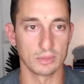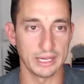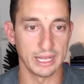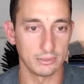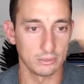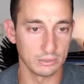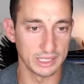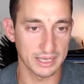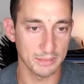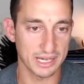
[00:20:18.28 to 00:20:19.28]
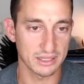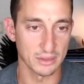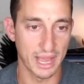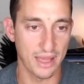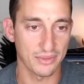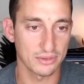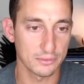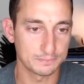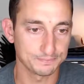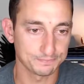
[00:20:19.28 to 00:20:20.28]
now, let's get back to the maths.
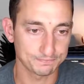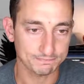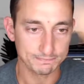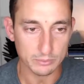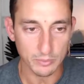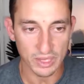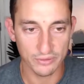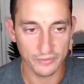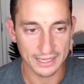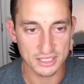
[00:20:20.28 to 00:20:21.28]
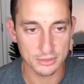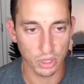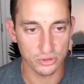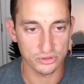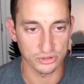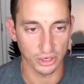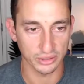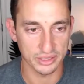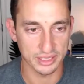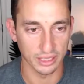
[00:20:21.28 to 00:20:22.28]
Factors most don't
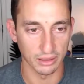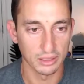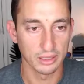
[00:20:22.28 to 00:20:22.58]
consider.